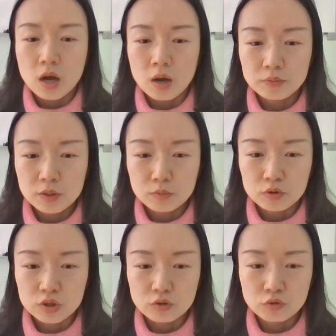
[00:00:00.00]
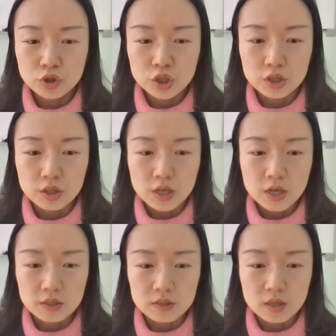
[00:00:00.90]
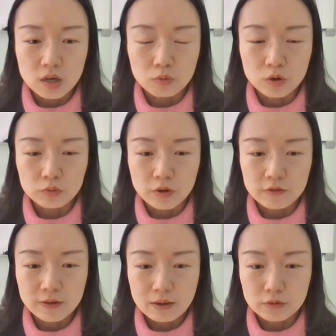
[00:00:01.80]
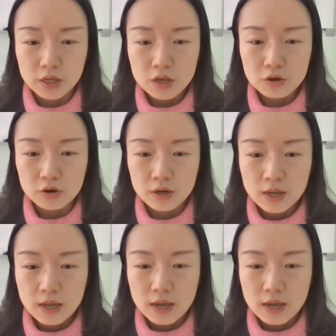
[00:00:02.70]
optimal solution is what we found here.